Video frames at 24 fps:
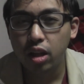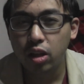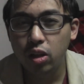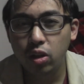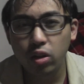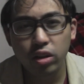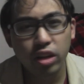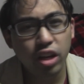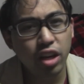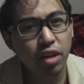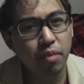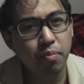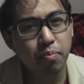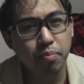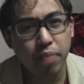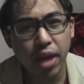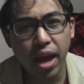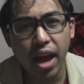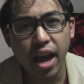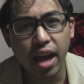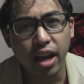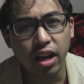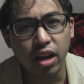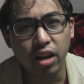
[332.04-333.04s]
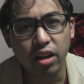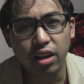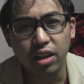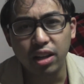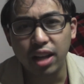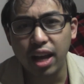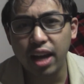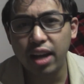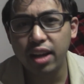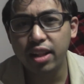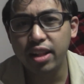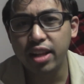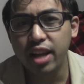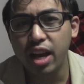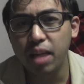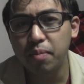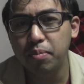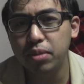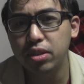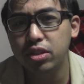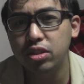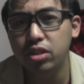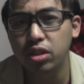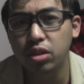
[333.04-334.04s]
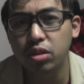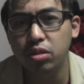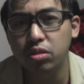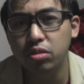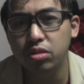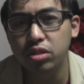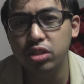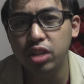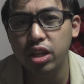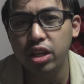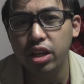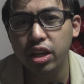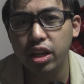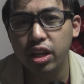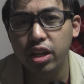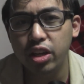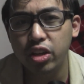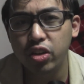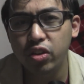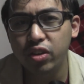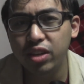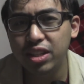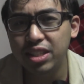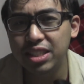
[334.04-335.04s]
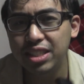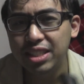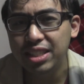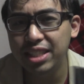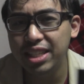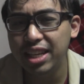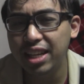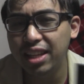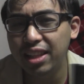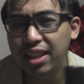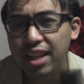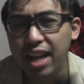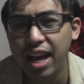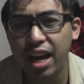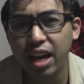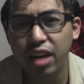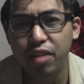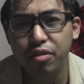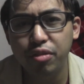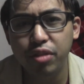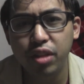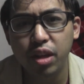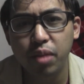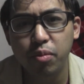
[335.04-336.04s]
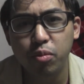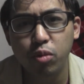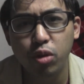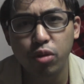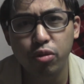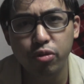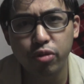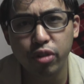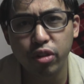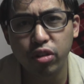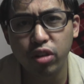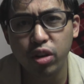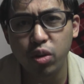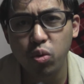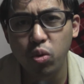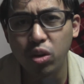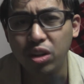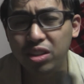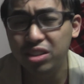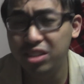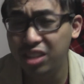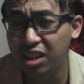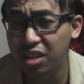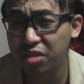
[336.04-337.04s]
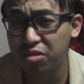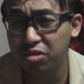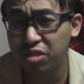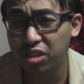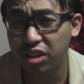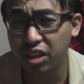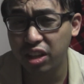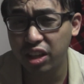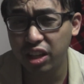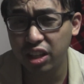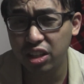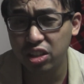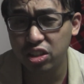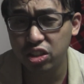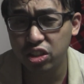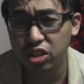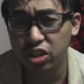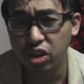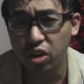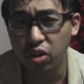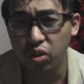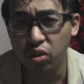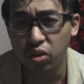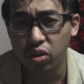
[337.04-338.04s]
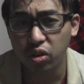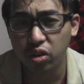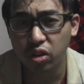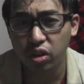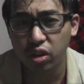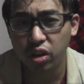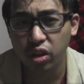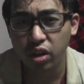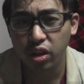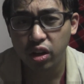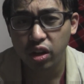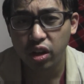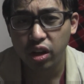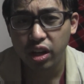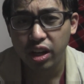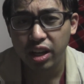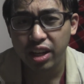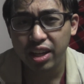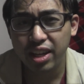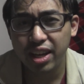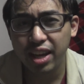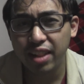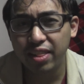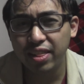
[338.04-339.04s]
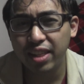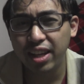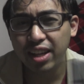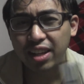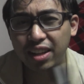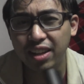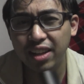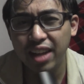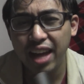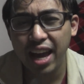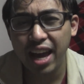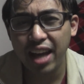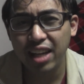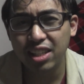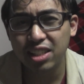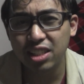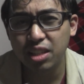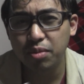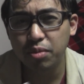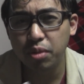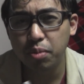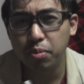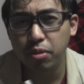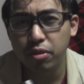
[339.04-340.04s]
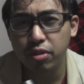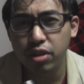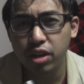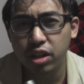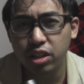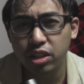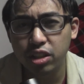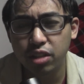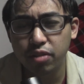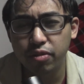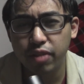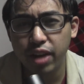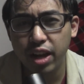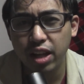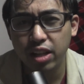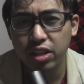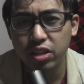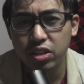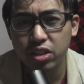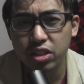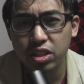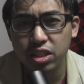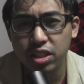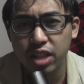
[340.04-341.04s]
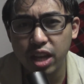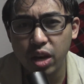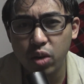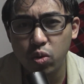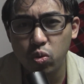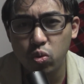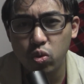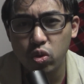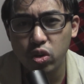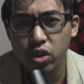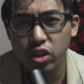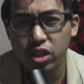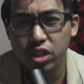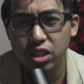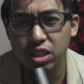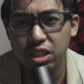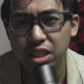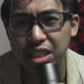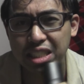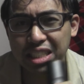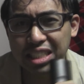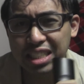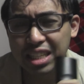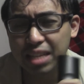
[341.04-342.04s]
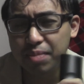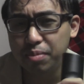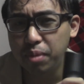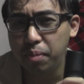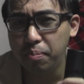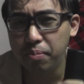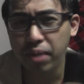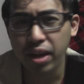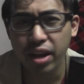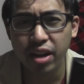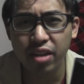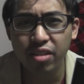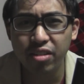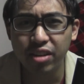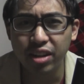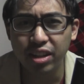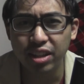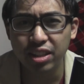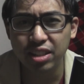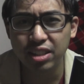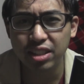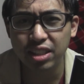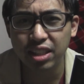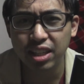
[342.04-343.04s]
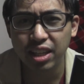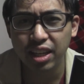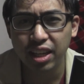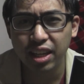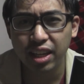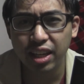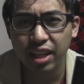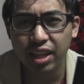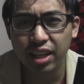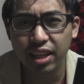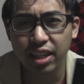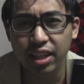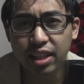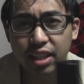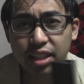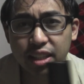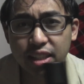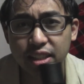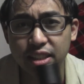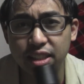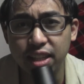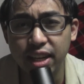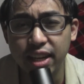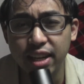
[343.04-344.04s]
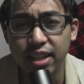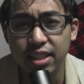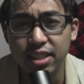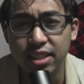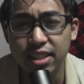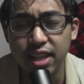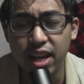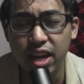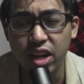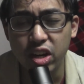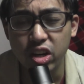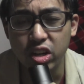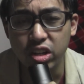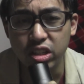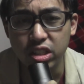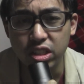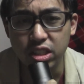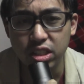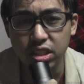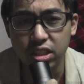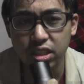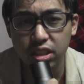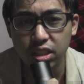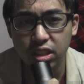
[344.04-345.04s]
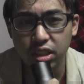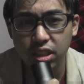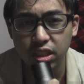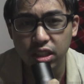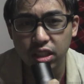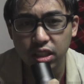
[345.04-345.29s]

Looking back on a lot of the episodes, you can see a lot of them were fairly well done for a kids' show. Yet they lack some of the production values that would seem apparent in today's standards.